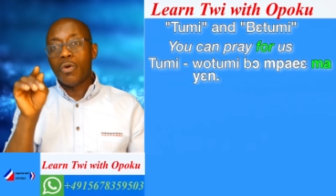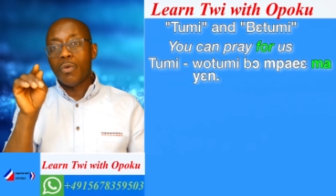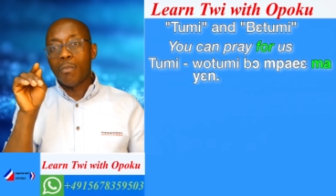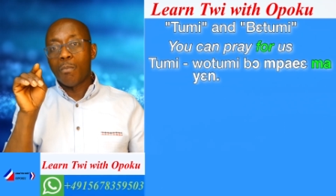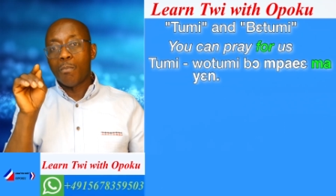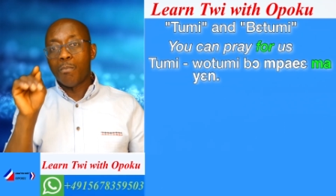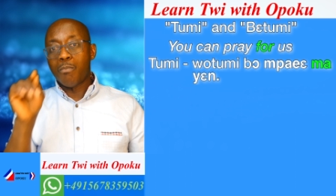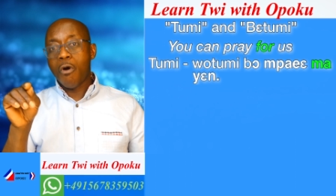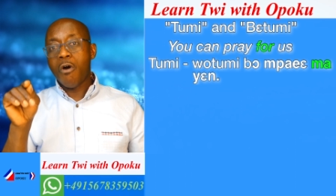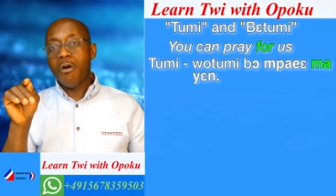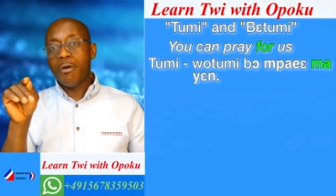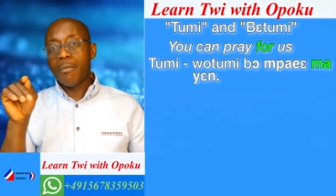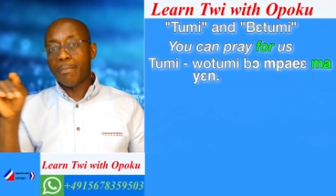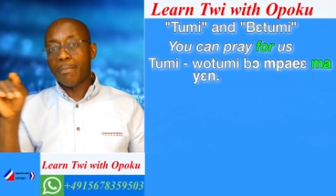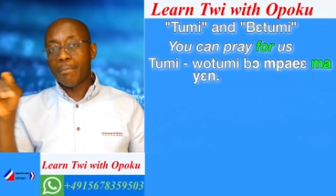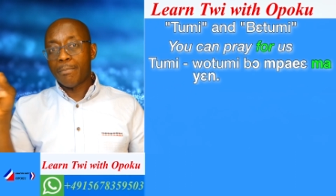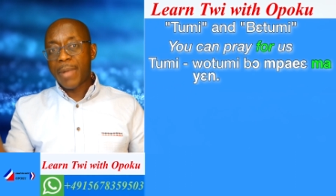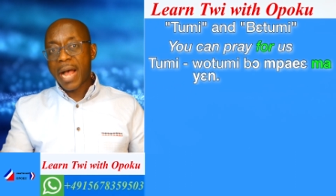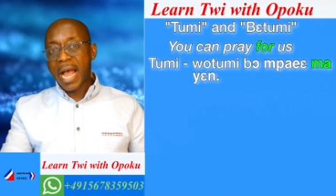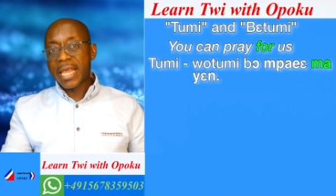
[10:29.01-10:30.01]
Bo
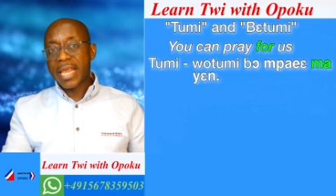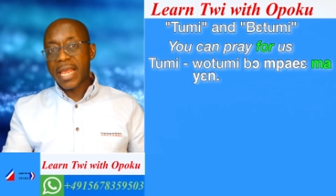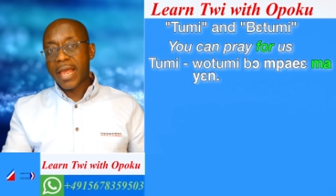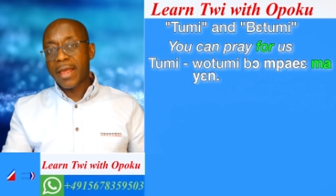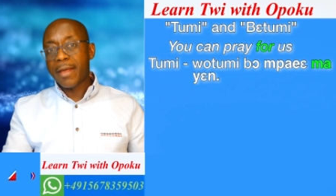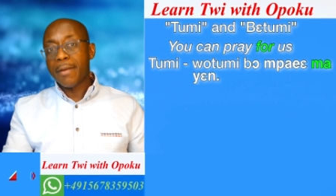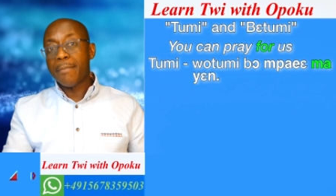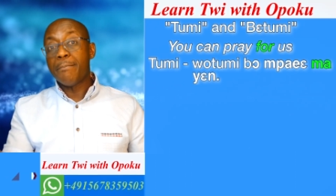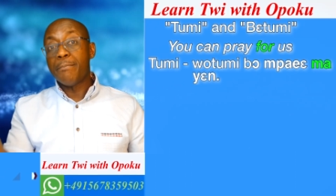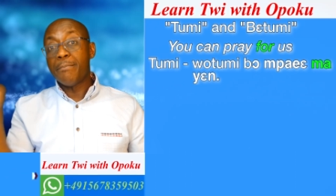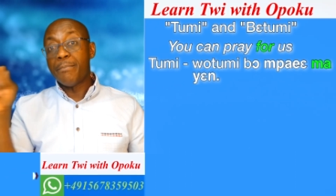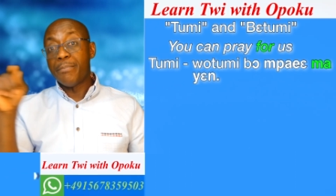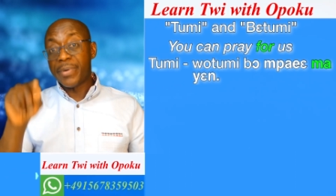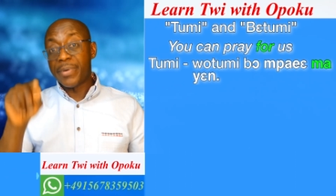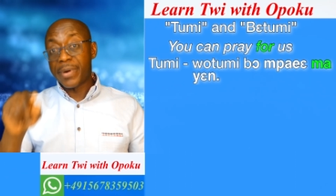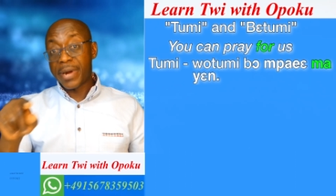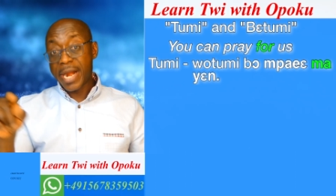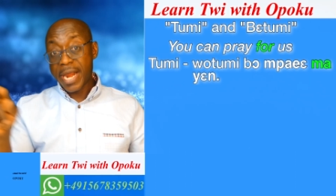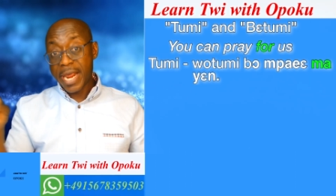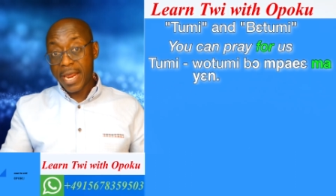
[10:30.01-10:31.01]
mpaye,
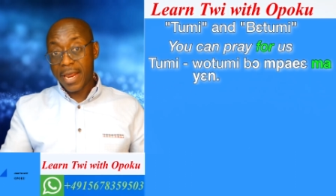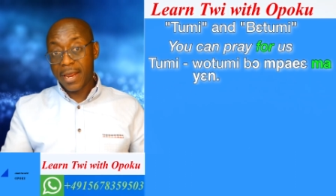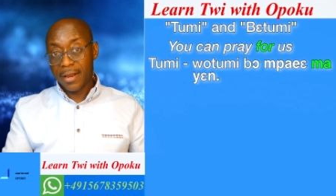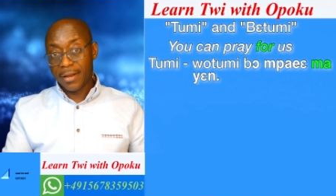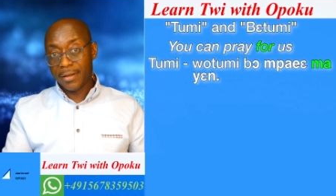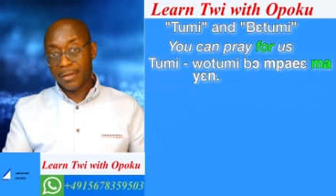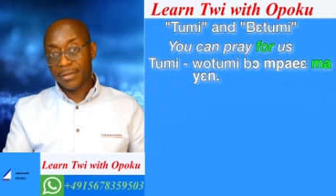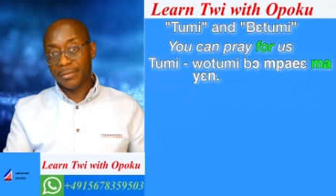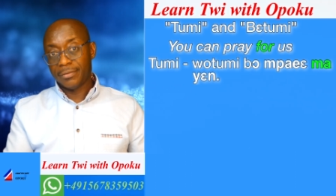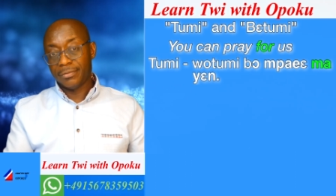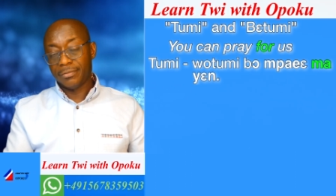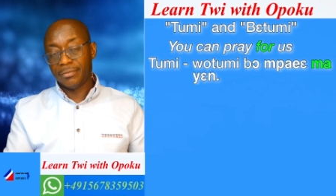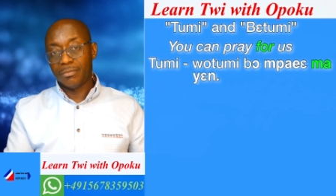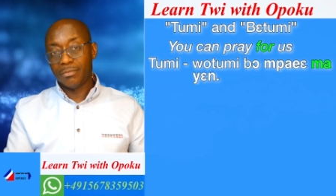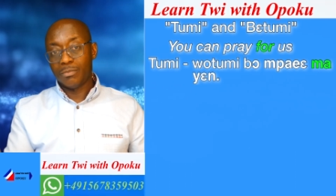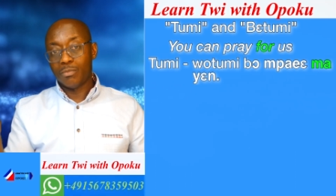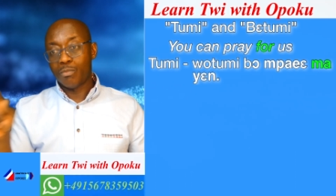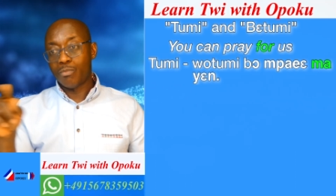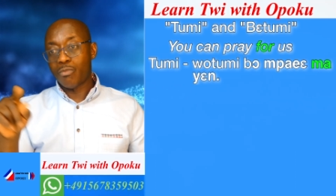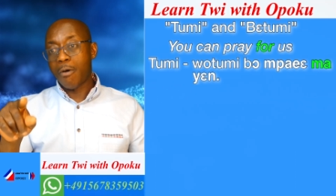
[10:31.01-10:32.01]
pray.
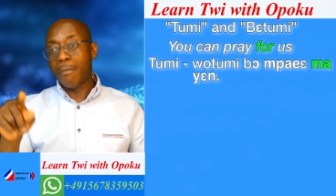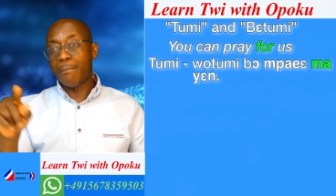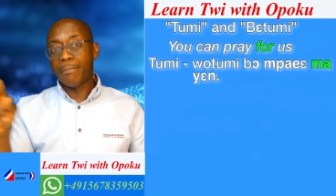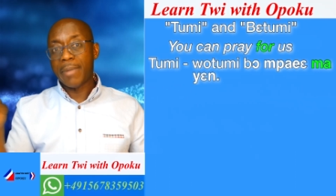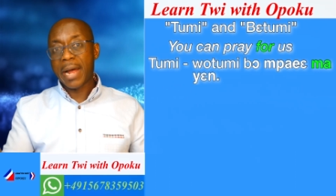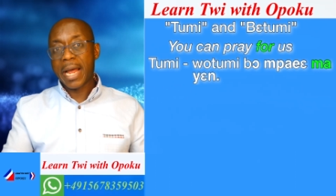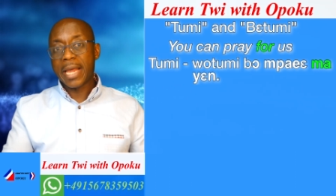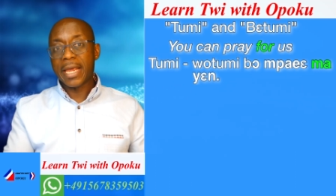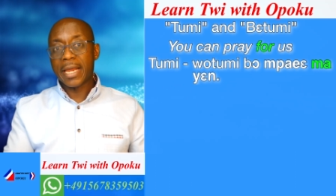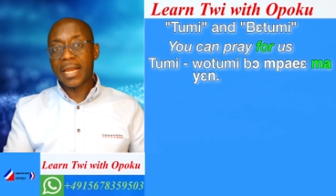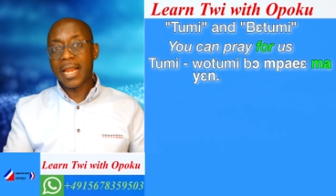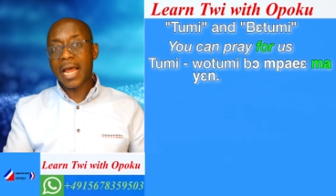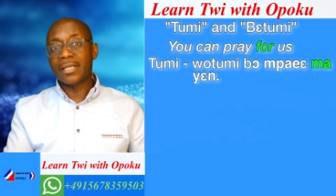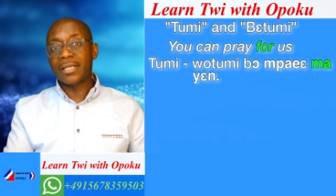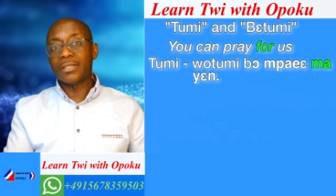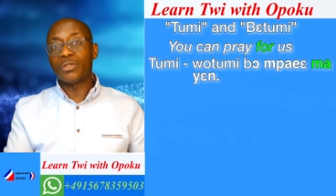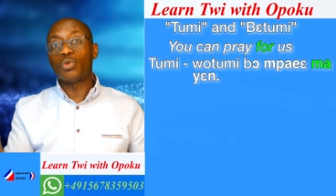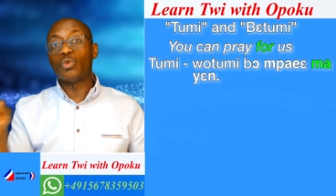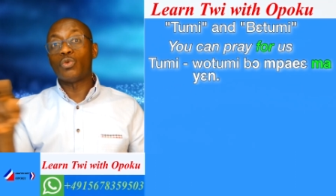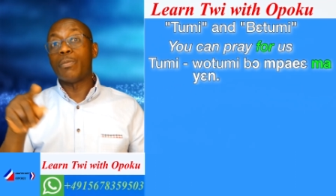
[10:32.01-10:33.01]
Bo mpaye, that
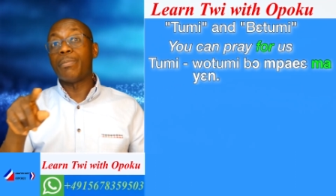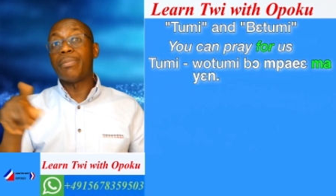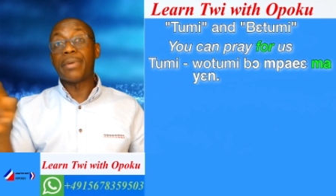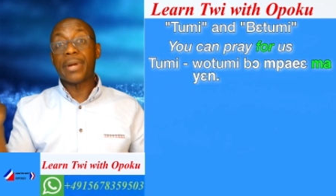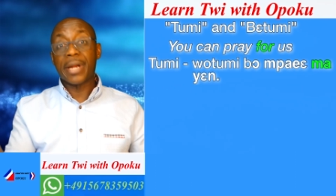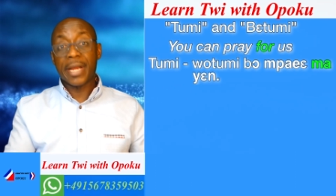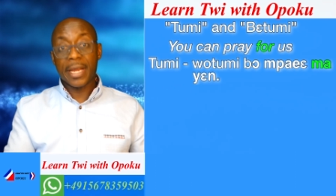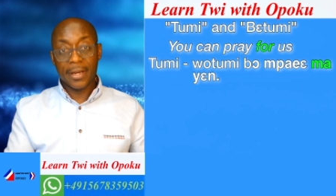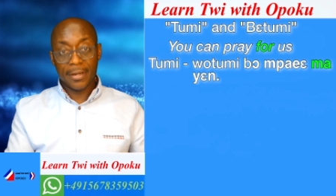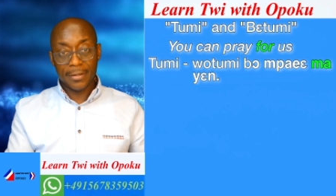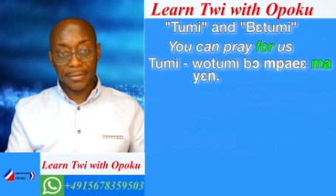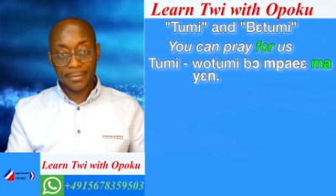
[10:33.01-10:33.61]
is to pray.